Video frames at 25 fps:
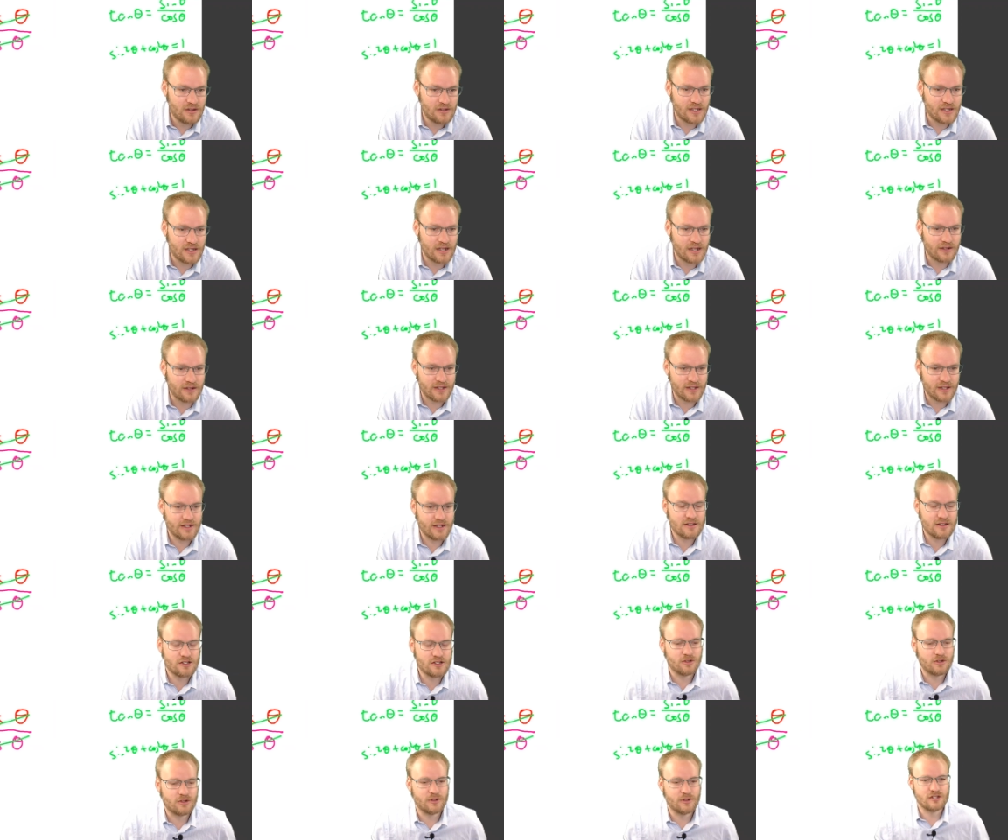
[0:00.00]
Now here's
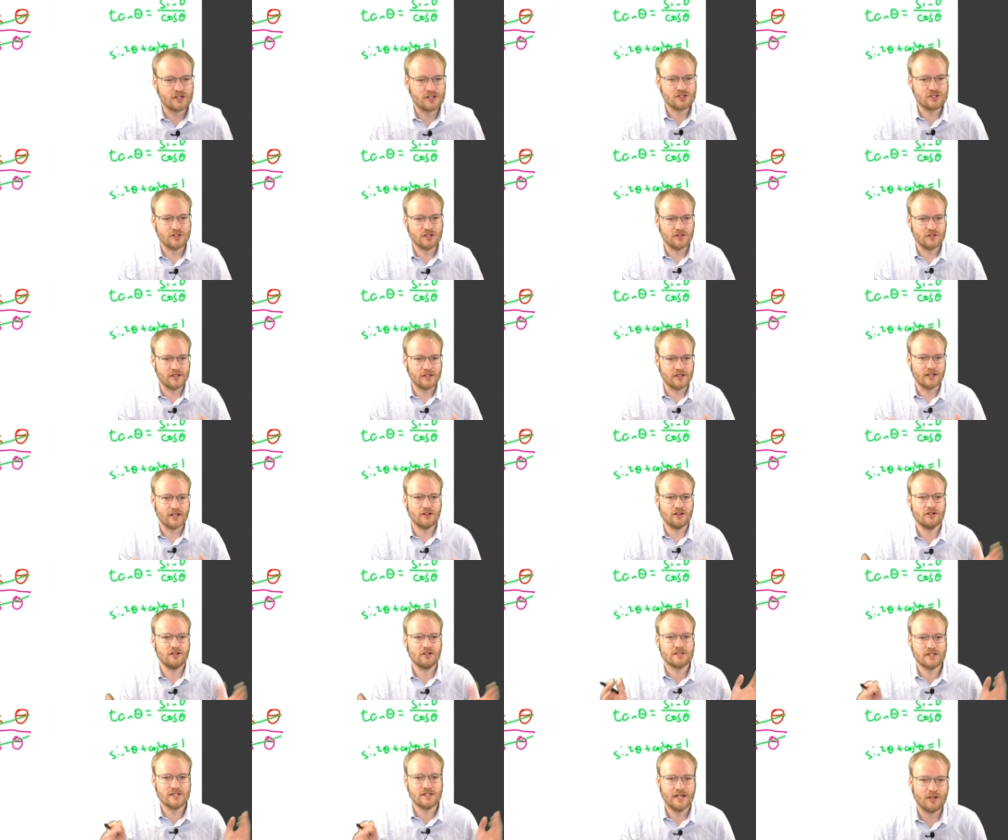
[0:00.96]
a question that
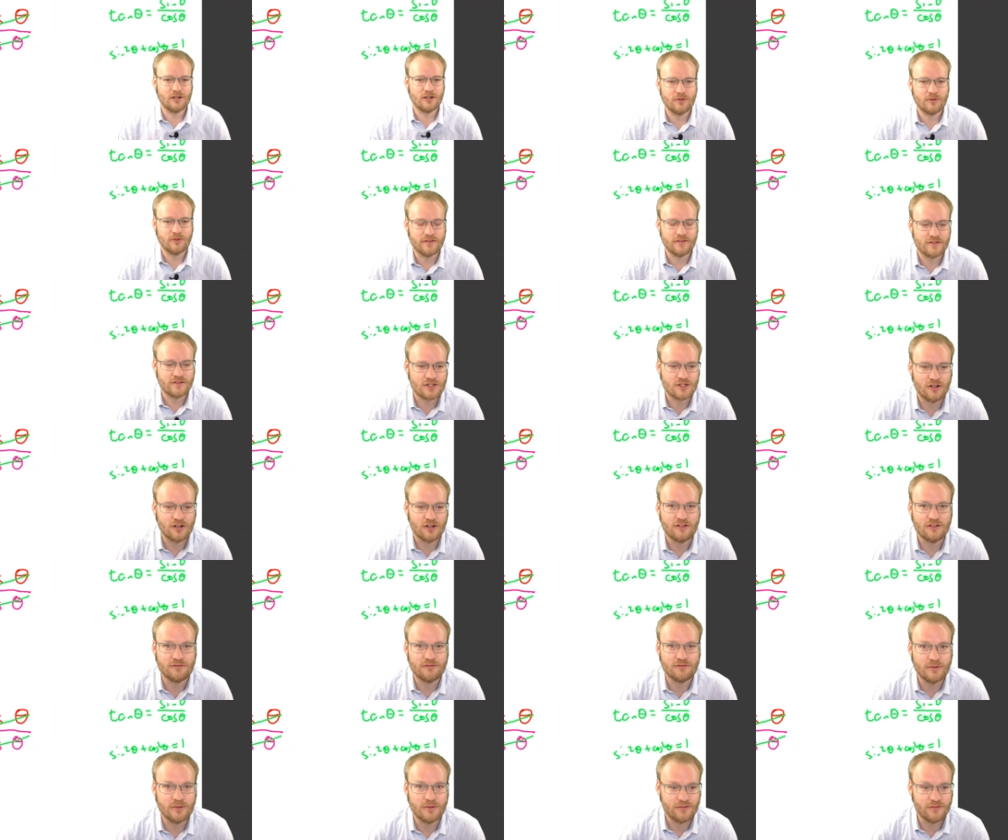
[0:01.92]
looks like we've solved
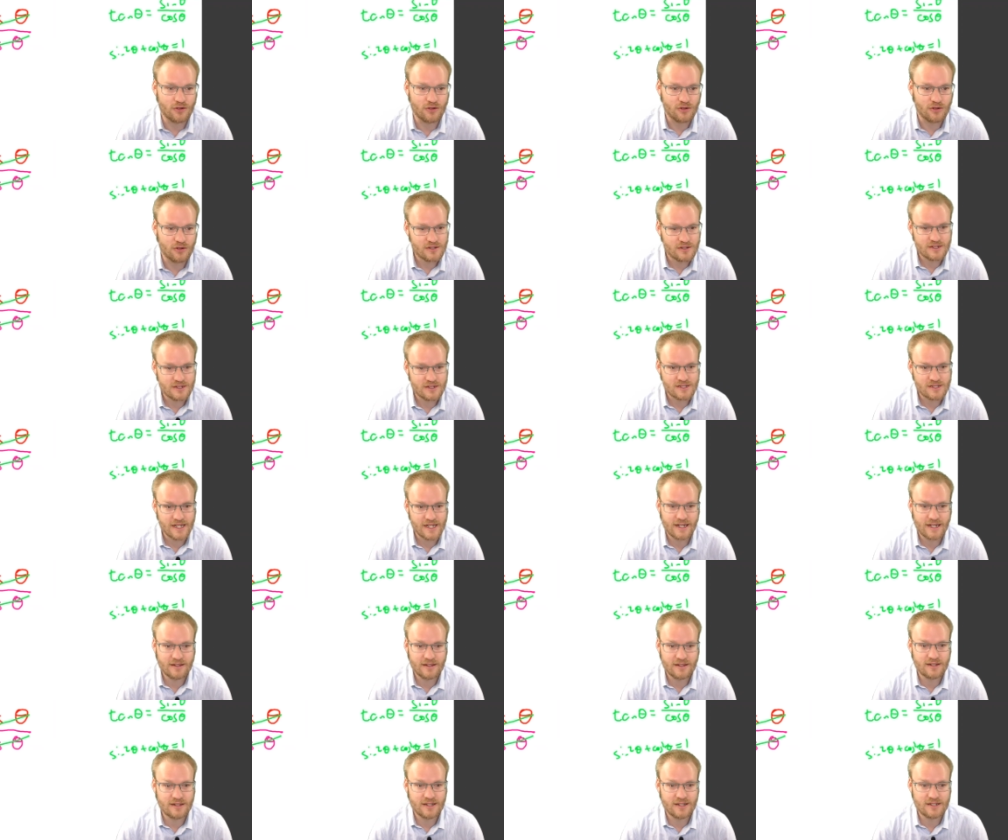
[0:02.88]
before.
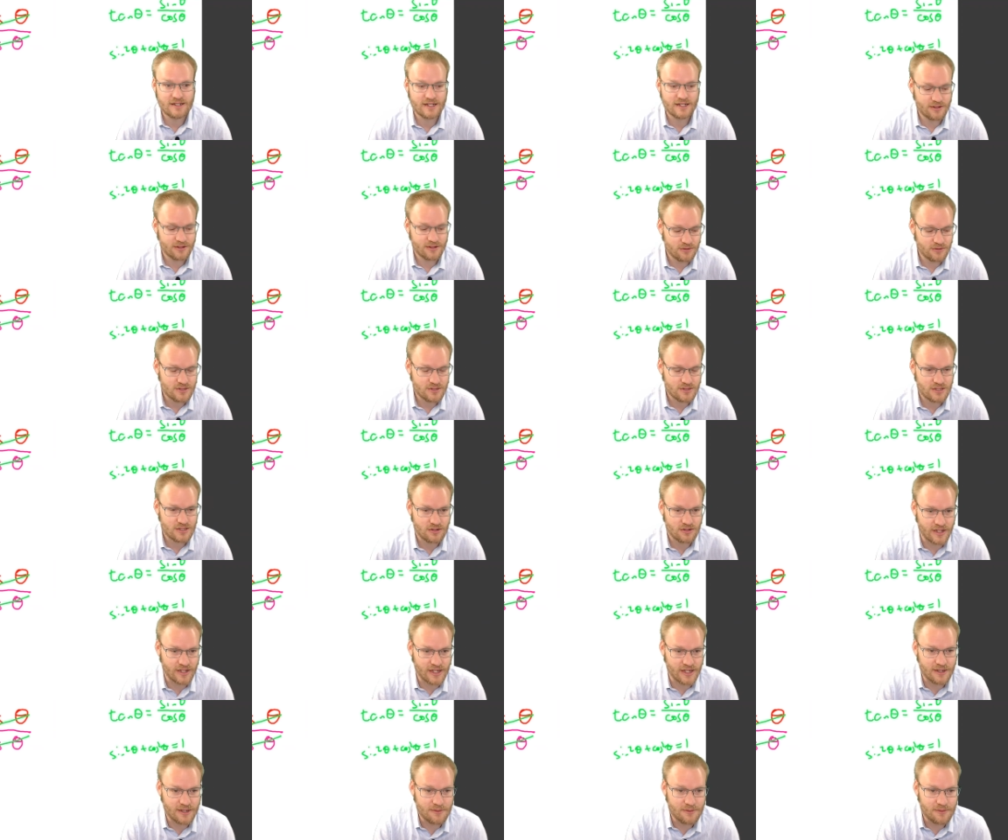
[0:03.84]
Tan theta equals
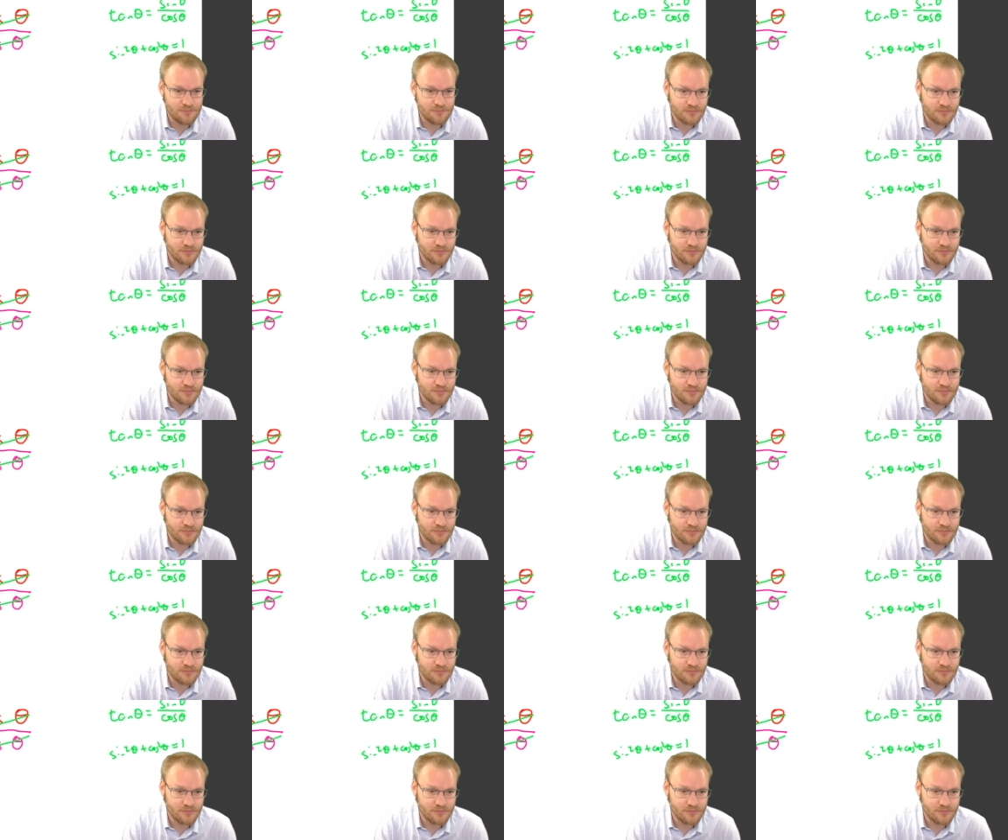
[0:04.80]
3.